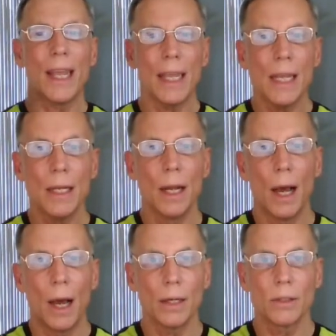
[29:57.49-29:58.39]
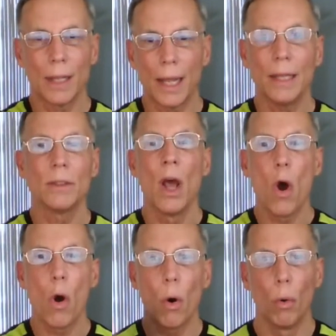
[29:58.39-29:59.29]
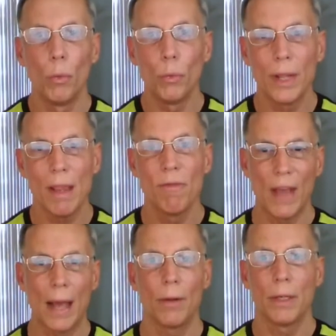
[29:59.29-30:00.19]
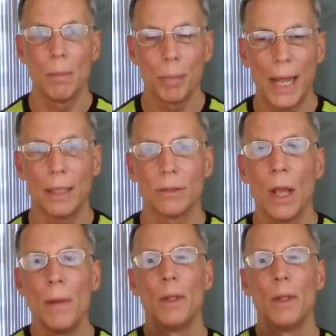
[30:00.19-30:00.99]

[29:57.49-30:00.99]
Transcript: they eat oxalates, only found in plants.